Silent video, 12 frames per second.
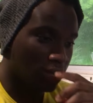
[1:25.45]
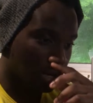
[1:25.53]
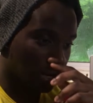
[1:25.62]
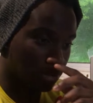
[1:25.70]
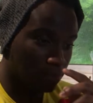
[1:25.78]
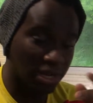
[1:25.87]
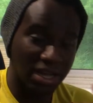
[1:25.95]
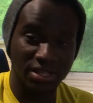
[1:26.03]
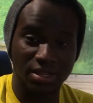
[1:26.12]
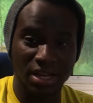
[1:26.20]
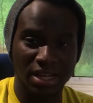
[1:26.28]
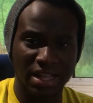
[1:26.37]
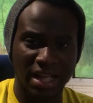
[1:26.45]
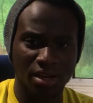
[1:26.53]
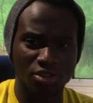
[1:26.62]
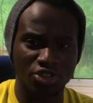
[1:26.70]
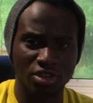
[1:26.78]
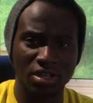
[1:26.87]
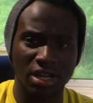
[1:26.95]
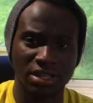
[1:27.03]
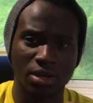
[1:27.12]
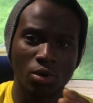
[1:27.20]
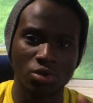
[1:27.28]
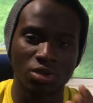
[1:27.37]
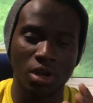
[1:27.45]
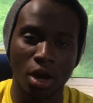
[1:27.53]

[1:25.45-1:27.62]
as a glycogen, and they also